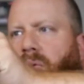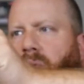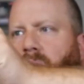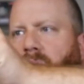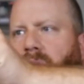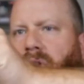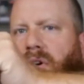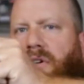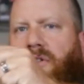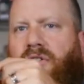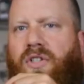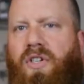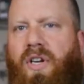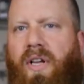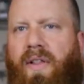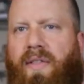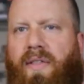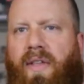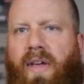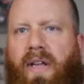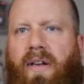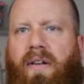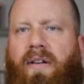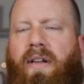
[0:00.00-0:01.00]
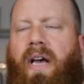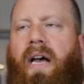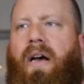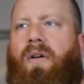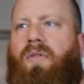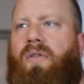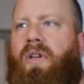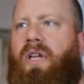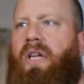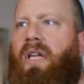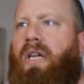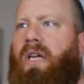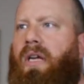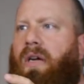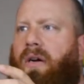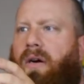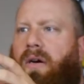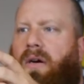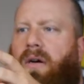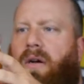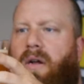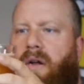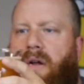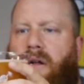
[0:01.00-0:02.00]
orange than down
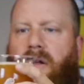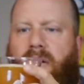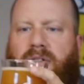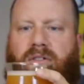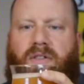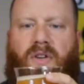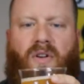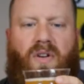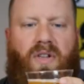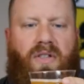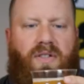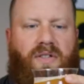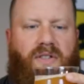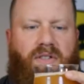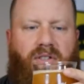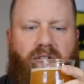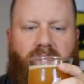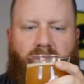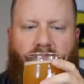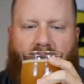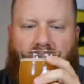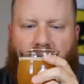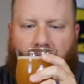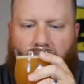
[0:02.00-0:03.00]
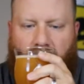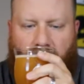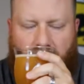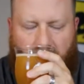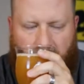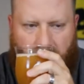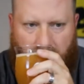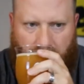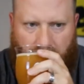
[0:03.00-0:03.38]
here. Let's go ahead and smell.